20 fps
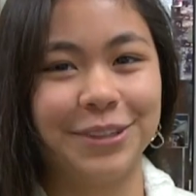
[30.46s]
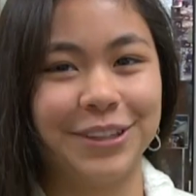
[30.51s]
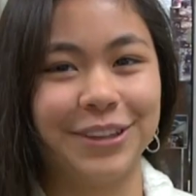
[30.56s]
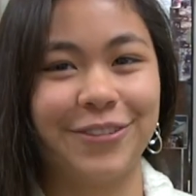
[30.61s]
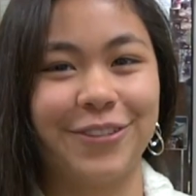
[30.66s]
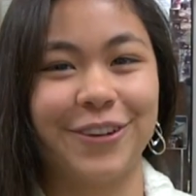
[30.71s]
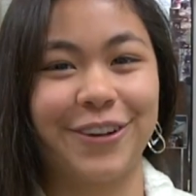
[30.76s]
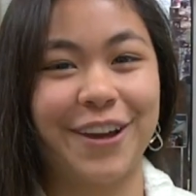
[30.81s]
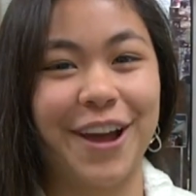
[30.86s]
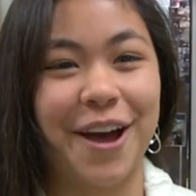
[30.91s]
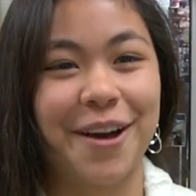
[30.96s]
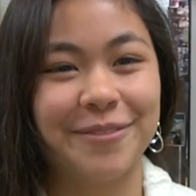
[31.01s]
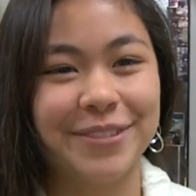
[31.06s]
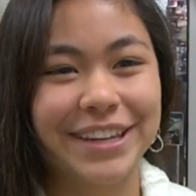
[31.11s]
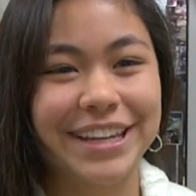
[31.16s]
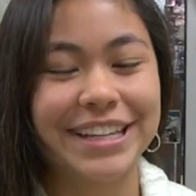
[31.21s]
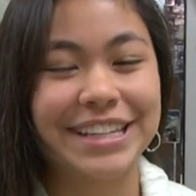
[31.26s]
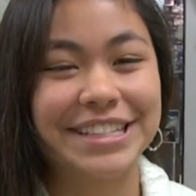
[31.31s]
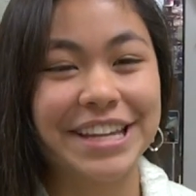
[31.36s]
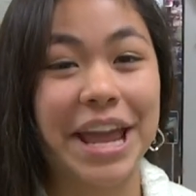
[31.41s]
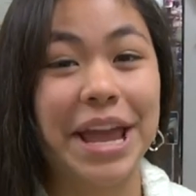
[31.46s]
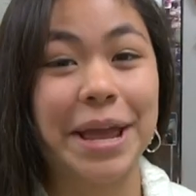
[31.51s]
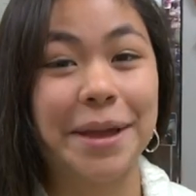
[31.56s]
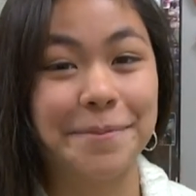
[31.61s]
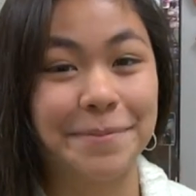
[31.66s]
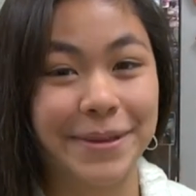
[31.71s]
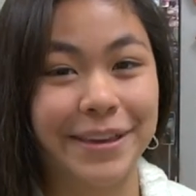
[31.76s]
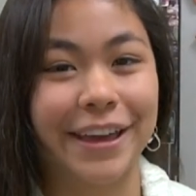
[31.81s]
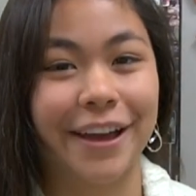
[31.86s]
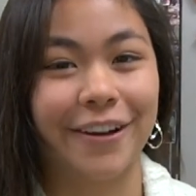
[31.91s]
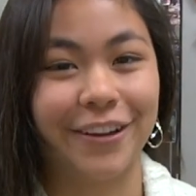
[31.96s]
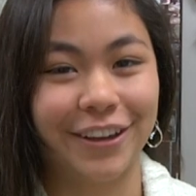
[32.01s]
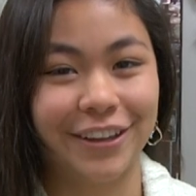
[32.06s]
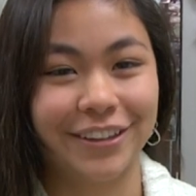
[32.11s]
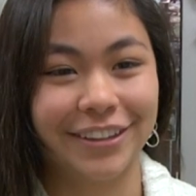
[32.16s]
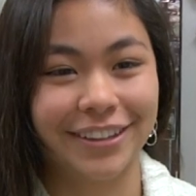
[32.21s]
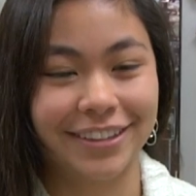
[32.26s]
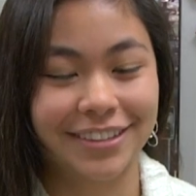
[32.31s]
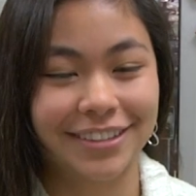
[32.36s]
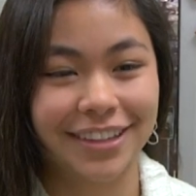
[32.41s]
If you're coming into AP
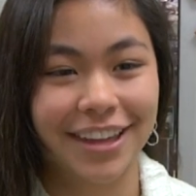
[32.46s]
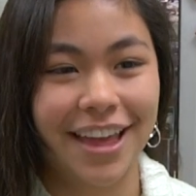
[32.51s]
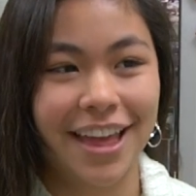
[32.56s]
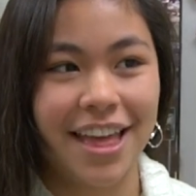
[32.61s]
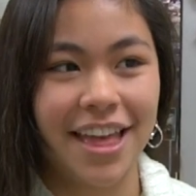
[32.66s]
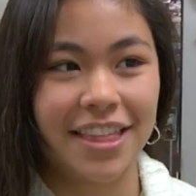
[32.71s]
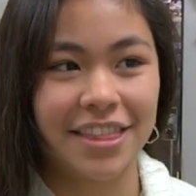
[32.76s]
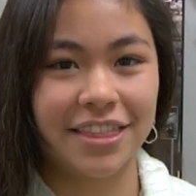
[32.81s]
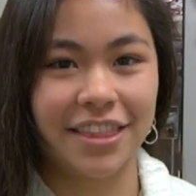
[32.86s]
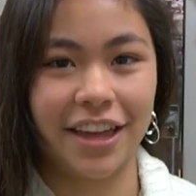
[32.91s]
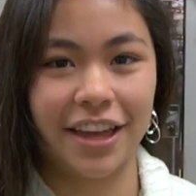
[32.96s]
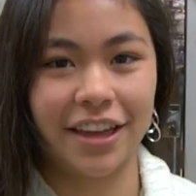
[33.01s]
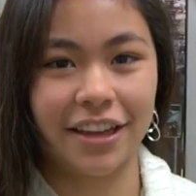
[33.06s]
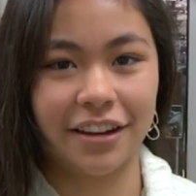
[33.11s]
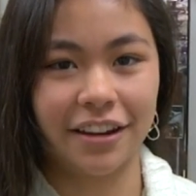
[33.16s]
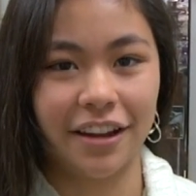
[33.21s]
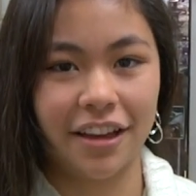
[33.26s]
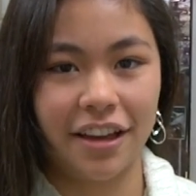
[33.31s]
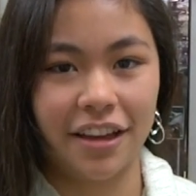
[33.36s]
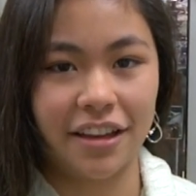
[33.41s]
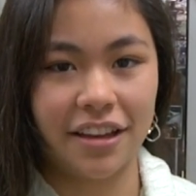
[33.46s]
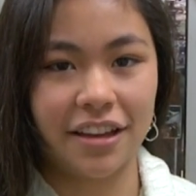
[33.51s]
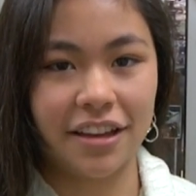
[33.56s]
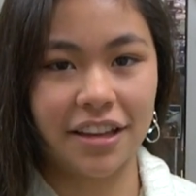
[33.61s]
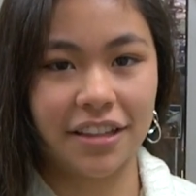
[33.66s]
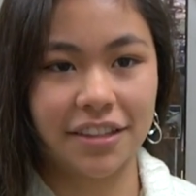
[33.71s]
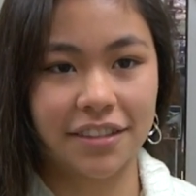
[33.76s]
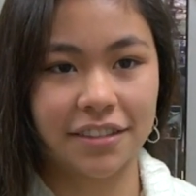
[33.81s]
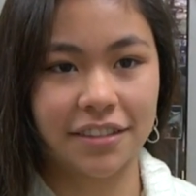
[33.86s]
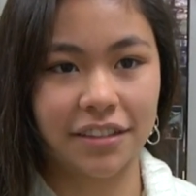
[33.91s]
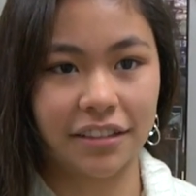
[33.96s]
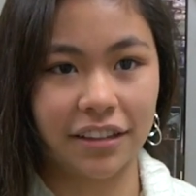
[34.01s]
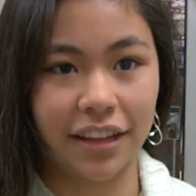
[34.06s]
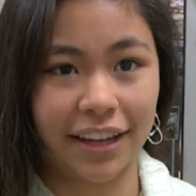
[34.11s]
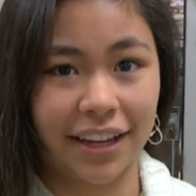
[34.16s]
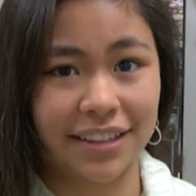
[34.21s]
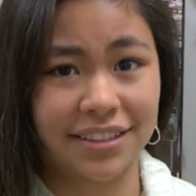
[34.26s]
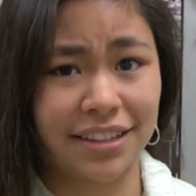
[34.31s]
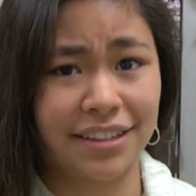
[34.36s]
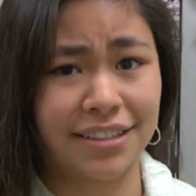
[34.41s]
Calculus, then it's,
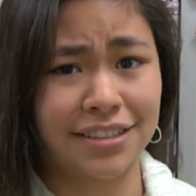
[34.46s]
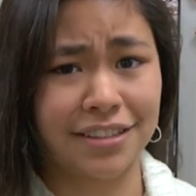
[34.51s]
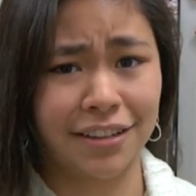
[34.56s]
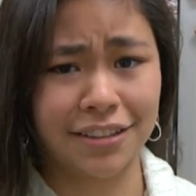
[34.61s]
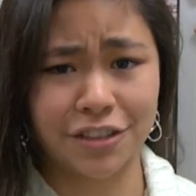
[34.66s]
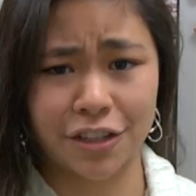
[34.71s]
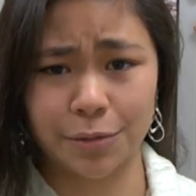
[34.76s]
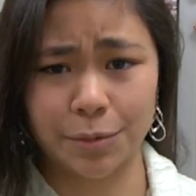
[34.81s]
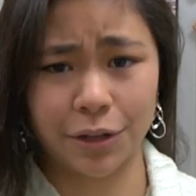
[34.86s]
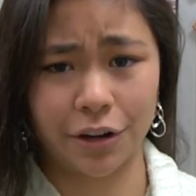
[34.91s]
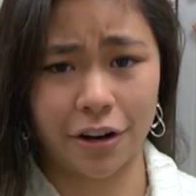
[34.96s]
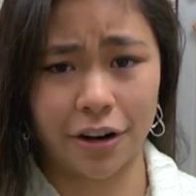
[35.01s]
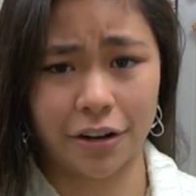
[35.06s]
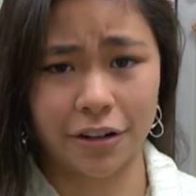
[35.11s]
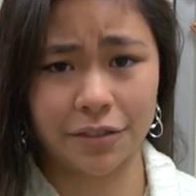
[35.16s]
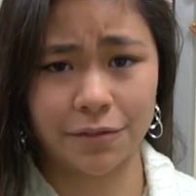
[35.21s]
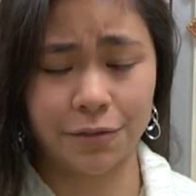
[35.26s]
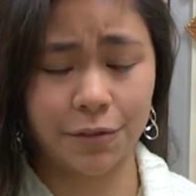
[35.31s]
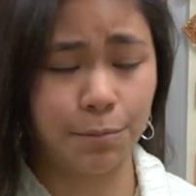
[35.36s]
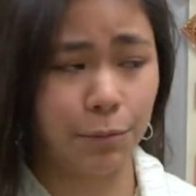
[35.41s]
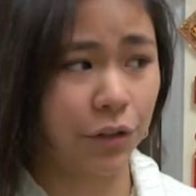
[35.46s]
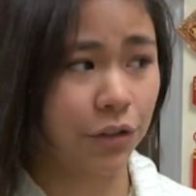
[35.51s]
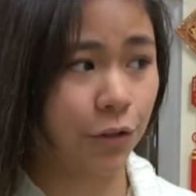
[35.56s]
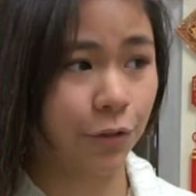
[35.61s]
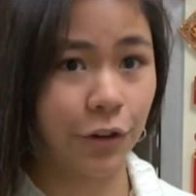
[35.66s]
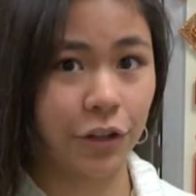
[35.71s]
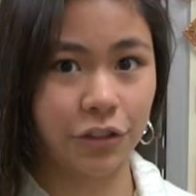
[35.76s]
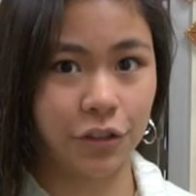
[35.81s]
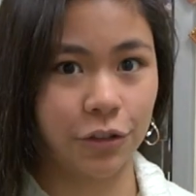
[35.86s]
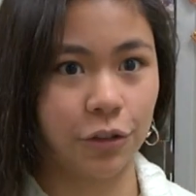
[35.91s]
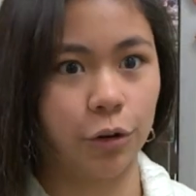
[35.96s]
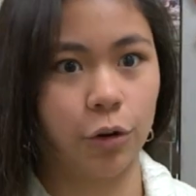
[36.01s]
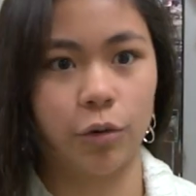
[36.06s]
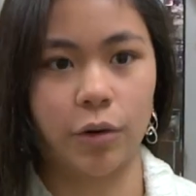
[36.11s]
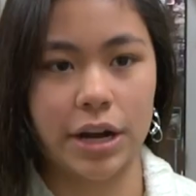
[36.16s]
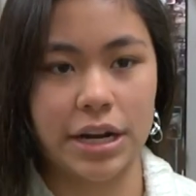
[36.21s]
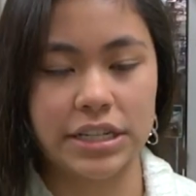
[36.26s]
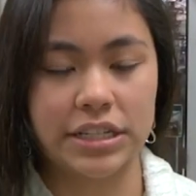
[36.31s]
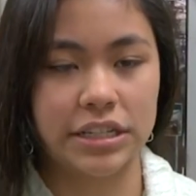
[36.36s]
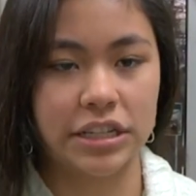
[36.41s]
like I said, it's not terribly hard. Mr. Frenzel's a
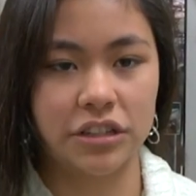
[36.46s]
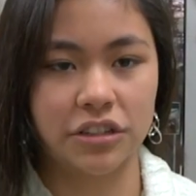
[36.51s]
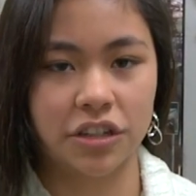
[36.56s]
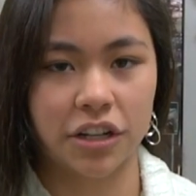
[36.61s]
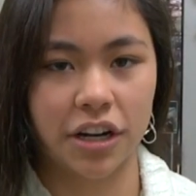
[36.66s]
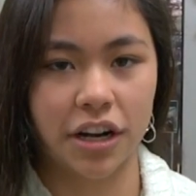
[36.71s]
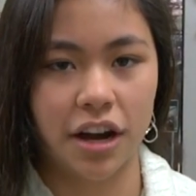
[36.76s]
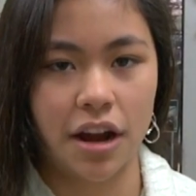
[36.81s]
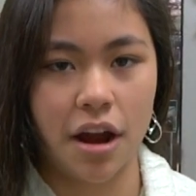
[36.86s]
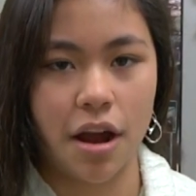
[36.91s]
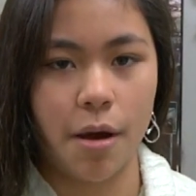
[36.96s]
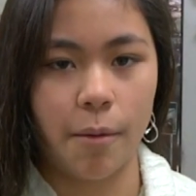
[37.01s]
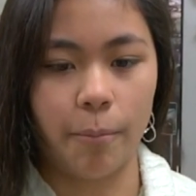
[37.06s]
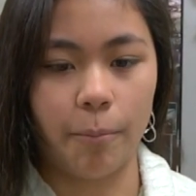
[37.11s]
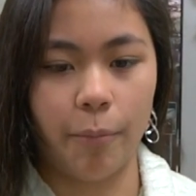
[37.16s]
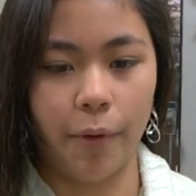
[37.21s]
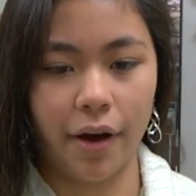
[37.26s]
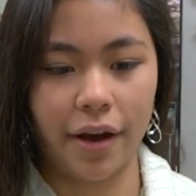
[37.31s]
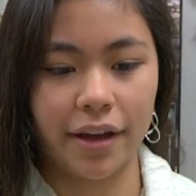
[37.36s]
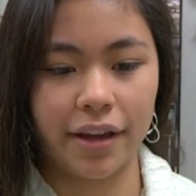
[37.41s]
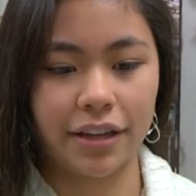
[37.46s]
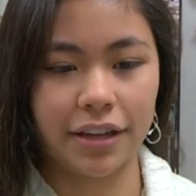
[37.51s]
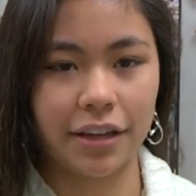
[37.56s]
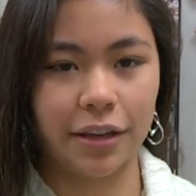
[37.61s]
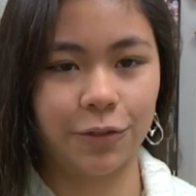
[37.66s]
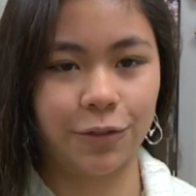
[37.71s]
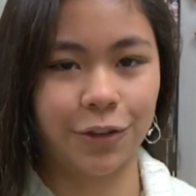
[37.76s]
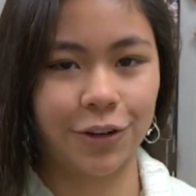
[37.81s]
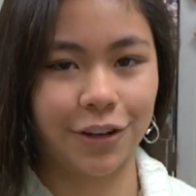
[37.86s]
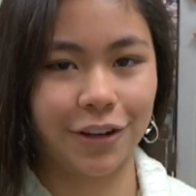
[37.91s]
great teacher, but if you're